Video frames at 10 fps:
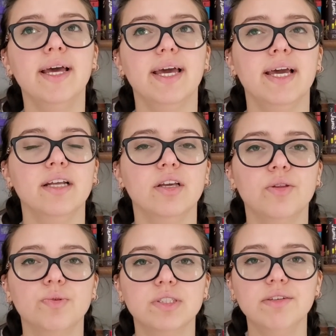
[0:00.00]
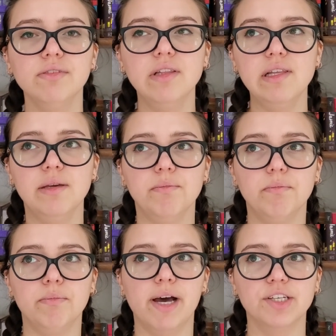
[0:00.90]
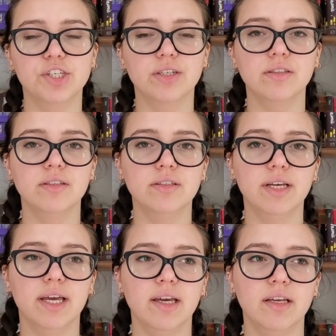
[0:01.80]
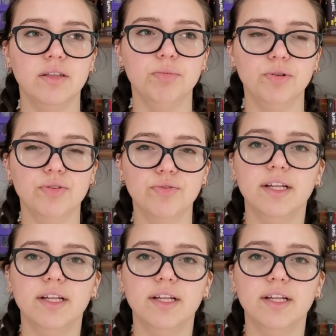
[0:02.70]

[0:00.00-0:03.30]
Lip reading: and it was definitely magical and beautiful,